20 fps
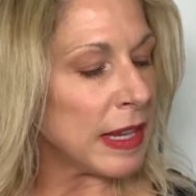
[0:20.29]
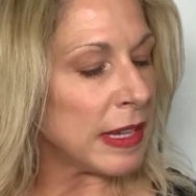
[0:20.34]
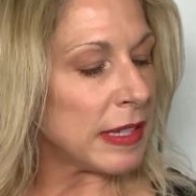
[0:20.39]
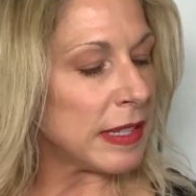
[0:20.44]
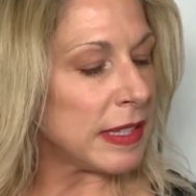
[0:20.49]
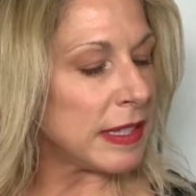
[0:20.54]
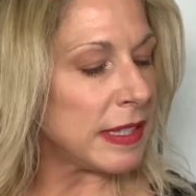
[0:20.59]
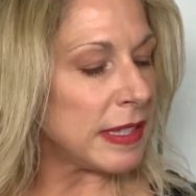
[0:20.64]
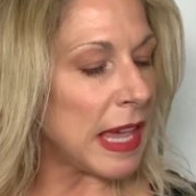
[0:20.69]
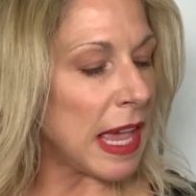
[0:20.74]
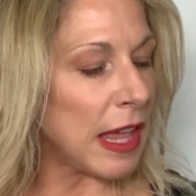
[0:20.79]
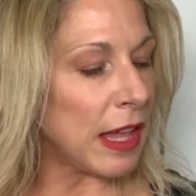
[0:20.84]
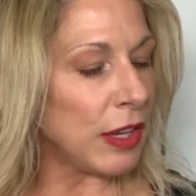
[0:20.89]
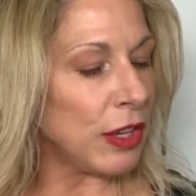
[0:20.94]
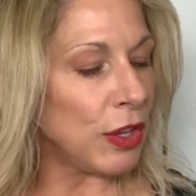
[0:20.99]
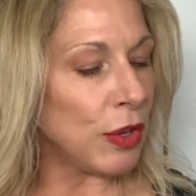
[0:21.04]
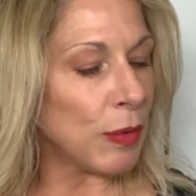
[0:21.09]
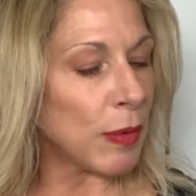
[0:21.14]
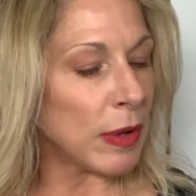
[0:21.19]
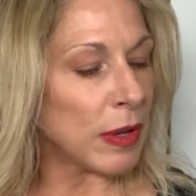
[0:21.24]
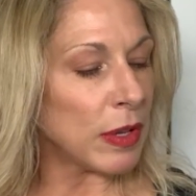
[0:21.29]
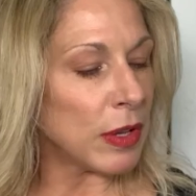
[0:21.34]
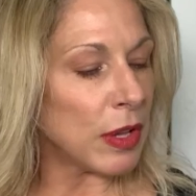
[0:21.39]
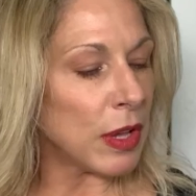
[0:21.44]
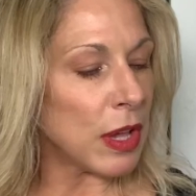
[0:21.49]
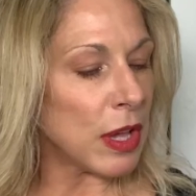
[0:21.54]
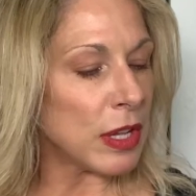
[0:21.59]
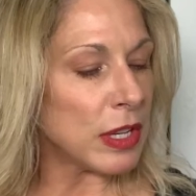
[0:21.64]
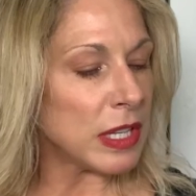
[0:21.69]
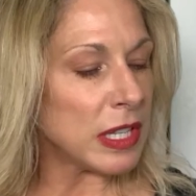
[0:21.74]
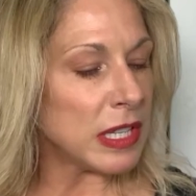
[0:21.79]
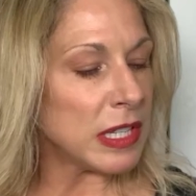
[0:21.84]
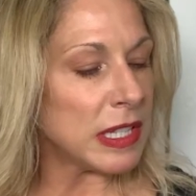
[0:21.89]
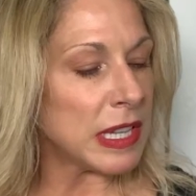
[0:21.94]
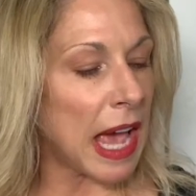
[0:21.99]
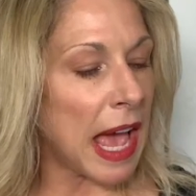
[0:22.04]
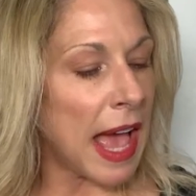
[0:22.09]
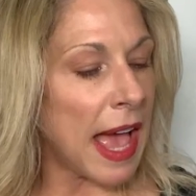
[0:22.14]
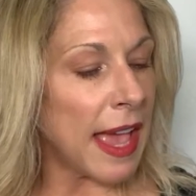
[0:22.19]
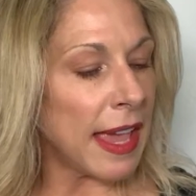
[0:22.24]
Sell you
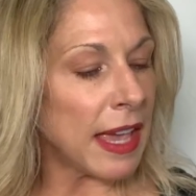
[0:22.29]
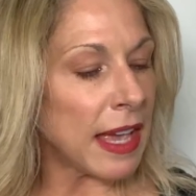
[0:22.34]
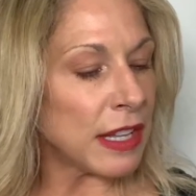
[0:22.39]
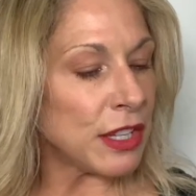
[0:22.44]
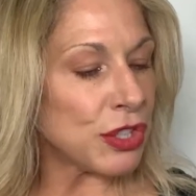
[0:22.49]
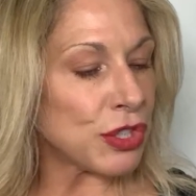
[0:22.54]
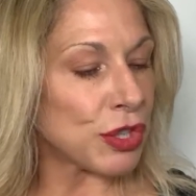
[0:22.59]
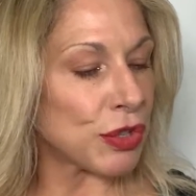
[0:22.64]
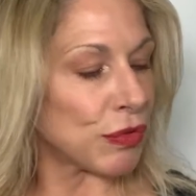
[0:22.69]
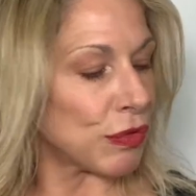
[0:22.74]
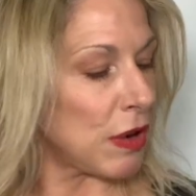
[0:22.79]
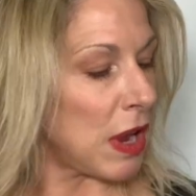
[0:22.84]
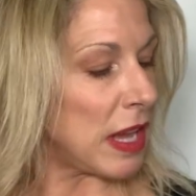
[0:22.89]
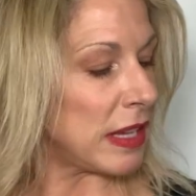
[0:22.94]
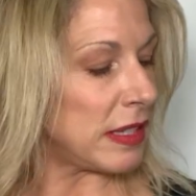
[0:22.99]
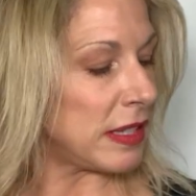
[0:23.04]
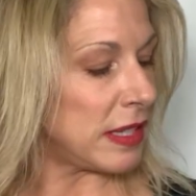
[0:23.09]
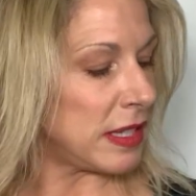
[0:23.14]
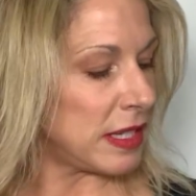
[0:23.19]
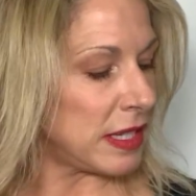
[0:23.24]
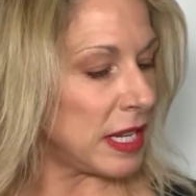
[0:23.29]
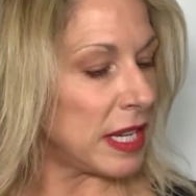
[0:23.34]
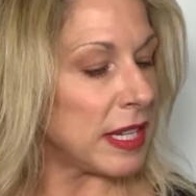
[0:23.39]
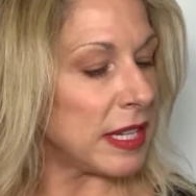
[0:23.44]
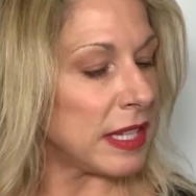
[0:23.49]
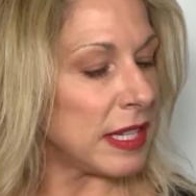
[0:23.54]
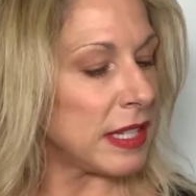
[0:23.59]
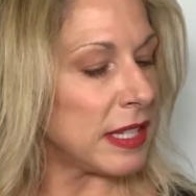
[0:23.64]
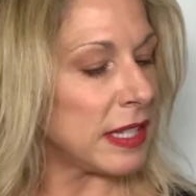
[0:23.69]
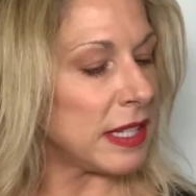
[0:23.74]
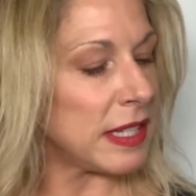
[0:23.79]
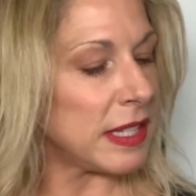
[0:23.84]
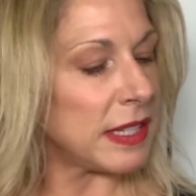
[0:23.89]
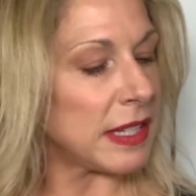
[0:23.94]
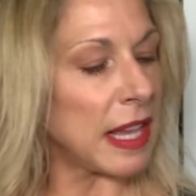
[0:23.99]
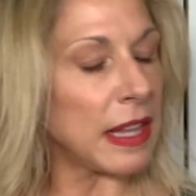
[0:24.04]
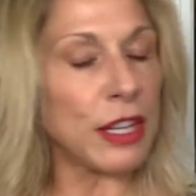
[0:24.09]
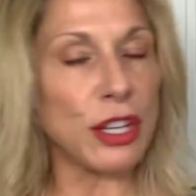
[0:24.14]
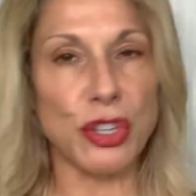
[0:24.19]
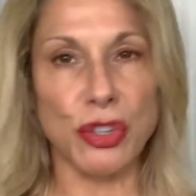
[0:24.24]
DiaTrust.
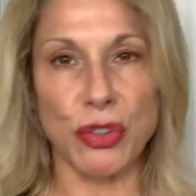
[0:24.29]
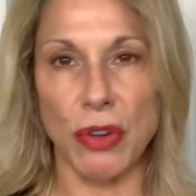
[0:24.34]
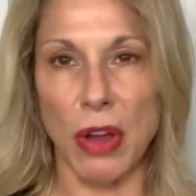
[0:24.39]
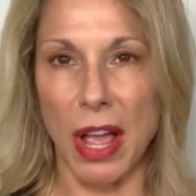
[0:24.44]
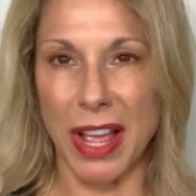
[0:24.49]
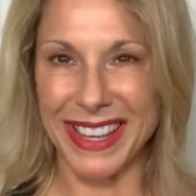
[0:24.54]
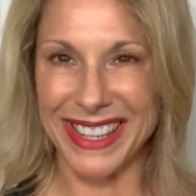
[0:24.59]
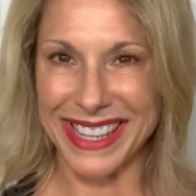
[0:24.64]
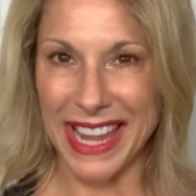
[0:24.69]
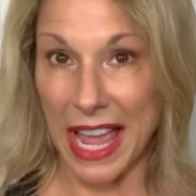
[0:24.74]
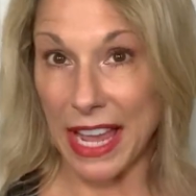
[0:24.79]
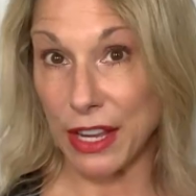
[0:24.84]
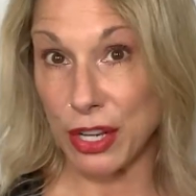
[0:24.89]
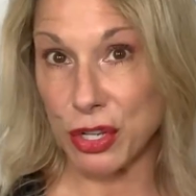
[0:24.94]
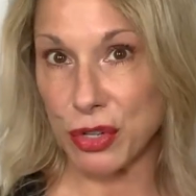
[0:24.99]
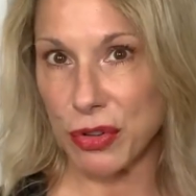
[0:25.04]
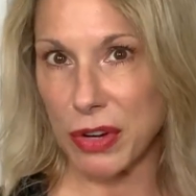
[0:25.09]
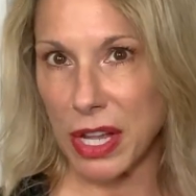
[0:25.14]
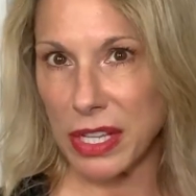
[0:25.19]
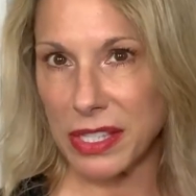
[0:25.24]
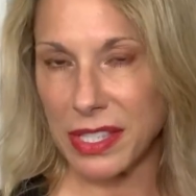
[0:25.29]
Celltrion Diet